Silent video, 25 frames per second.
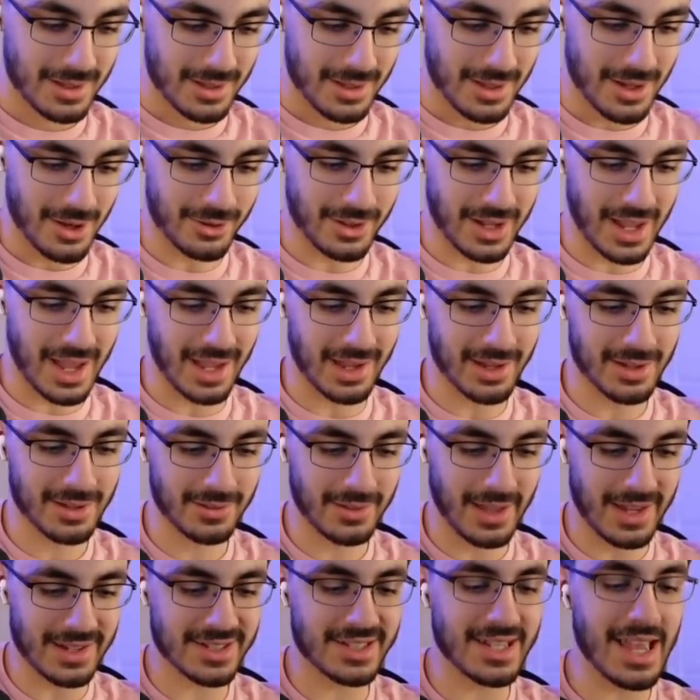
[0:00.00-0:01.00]
Okay,
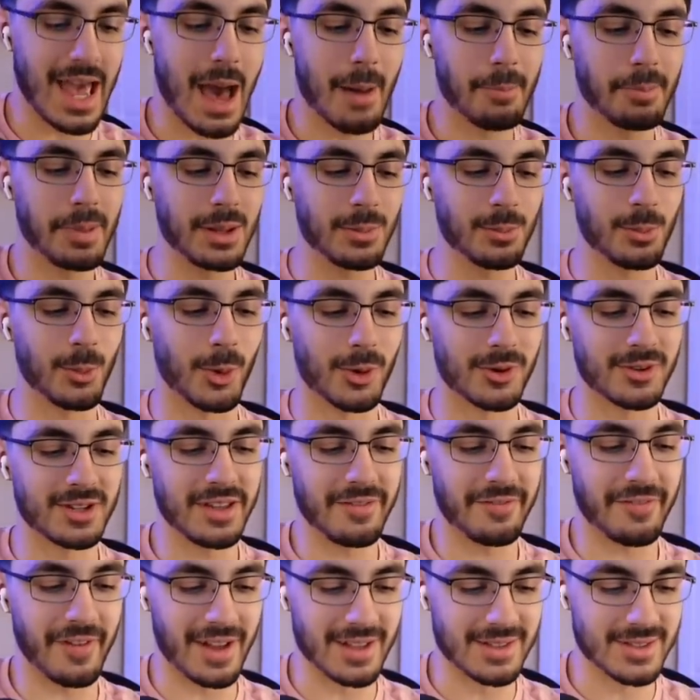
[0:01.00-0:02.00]
less yapping, more
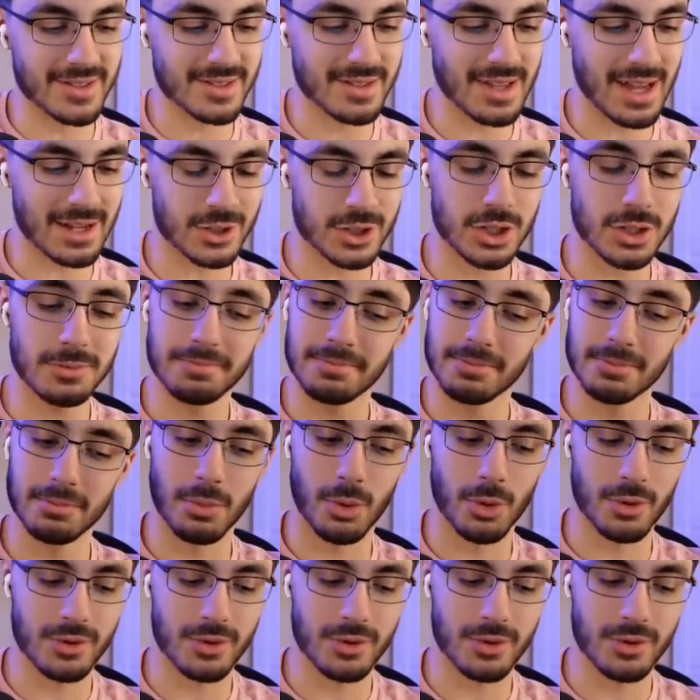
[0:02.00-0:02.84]
defense. Actually, more